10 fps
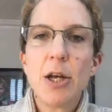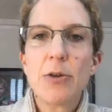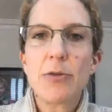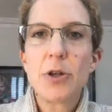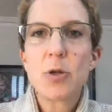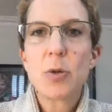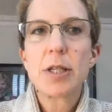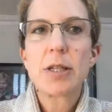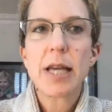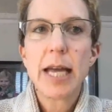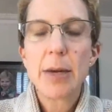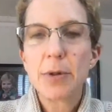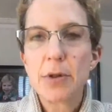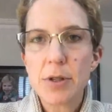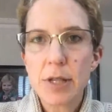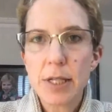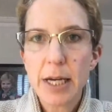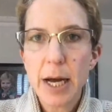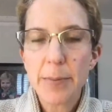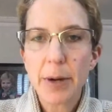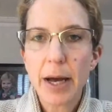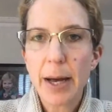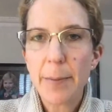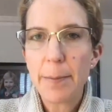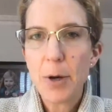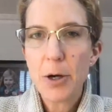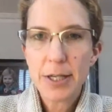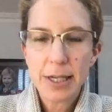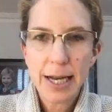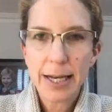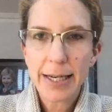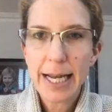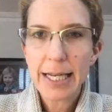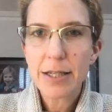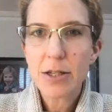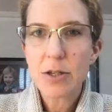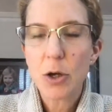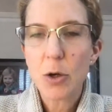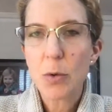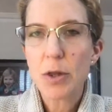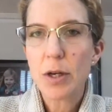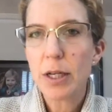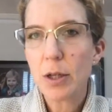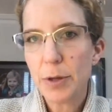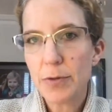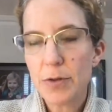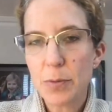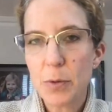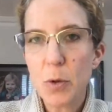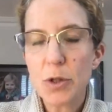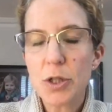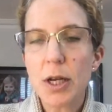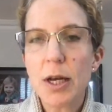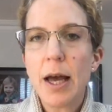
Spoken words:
The first one is that they're able to sit up, mostly unaided, so with a little bit of support.